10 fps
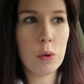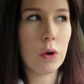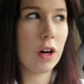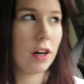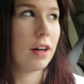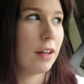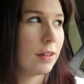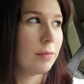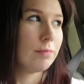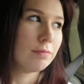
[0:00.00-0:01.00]
for
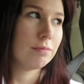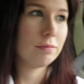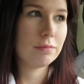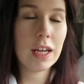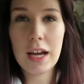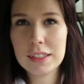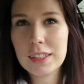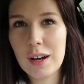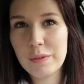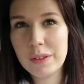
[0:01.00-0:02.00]
an
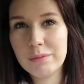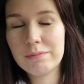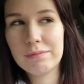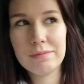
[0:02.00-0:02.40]
iced coffee.